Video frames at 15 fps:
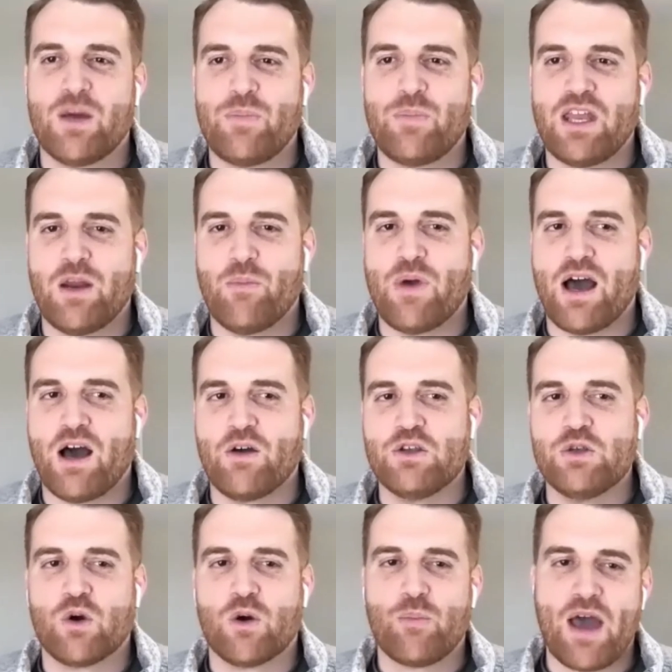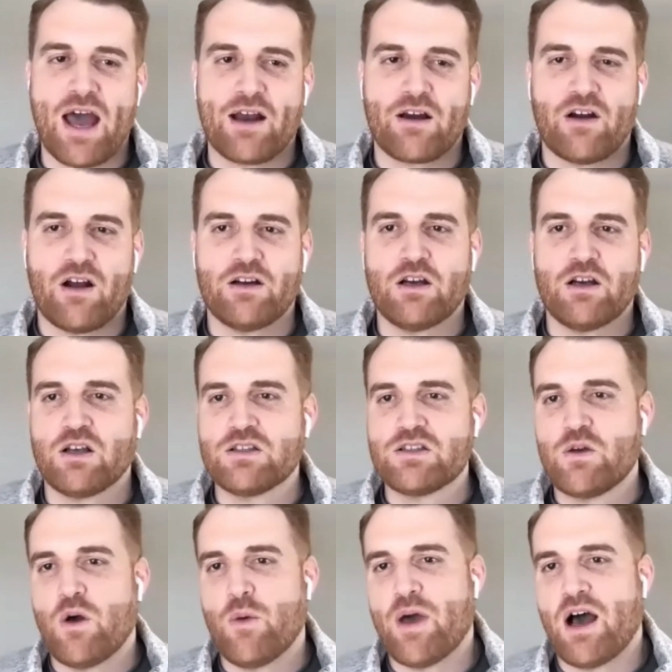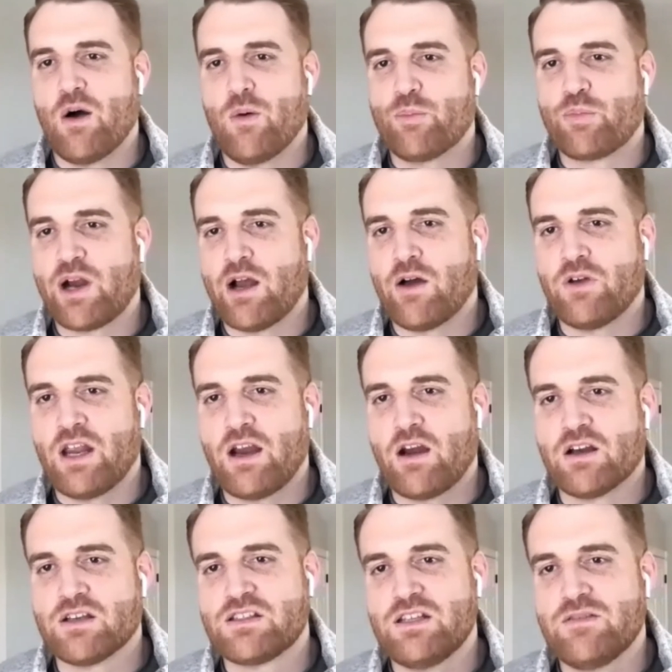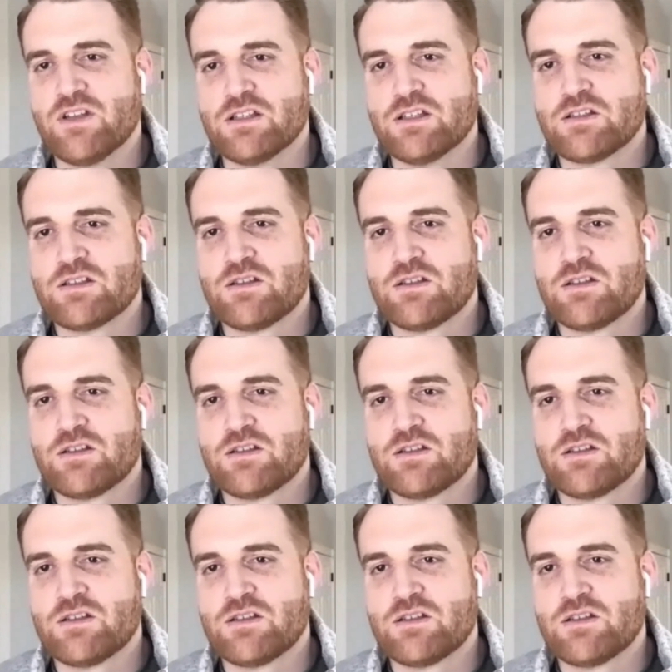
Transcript: in about your background and also about Brown Harris Stevens.